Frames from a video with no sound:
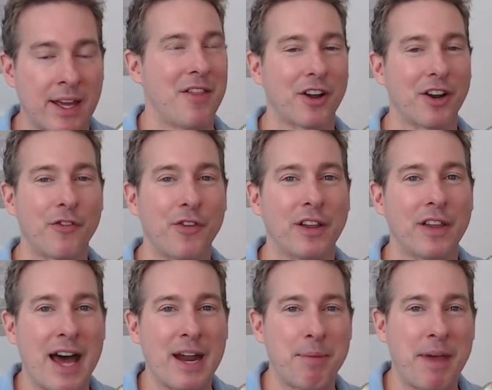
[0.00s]
and they're going to feel a
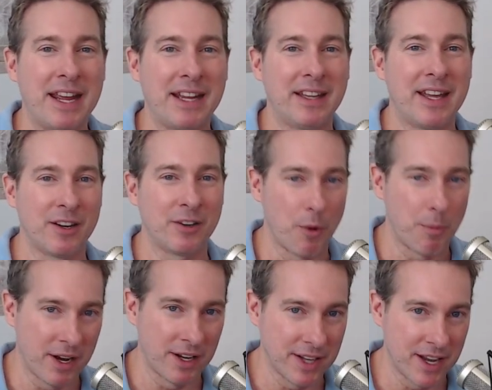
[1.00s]
lot of pain later, no
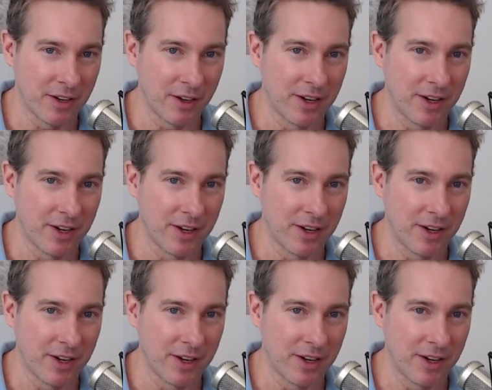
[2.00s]
pun intended,